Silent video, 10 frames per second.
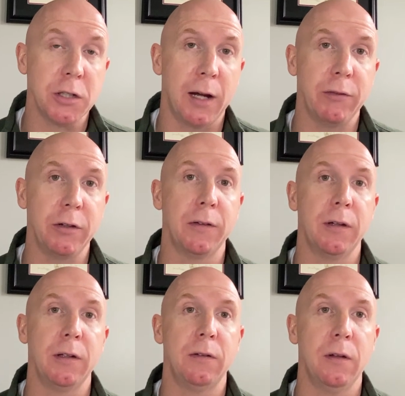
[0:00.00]

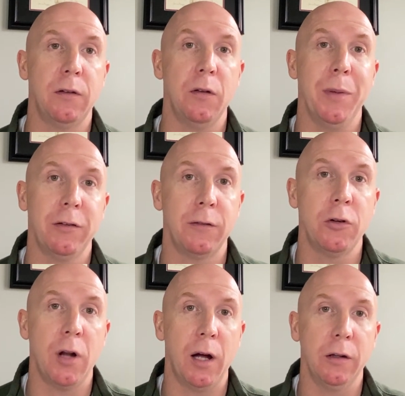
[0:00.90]
obviously, to the best of
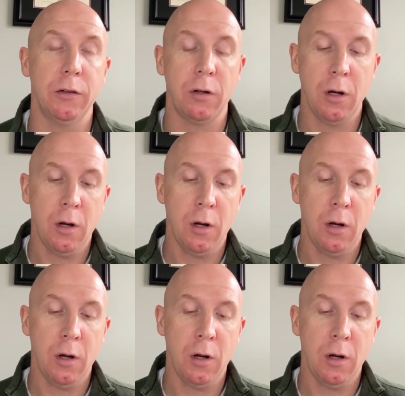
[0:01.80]
your knowledge.